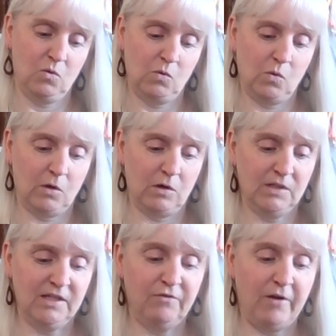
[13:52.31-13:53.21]
or
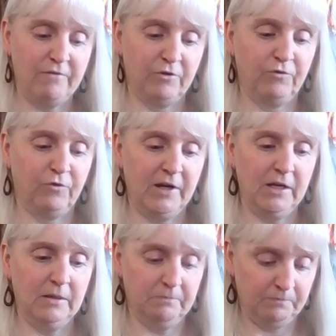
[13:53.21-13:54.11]
see if I have a
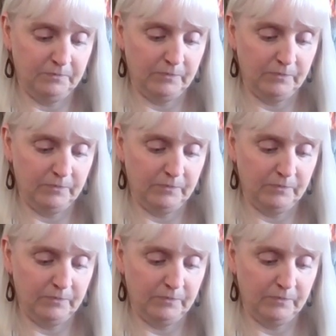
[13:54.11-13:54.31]
frame.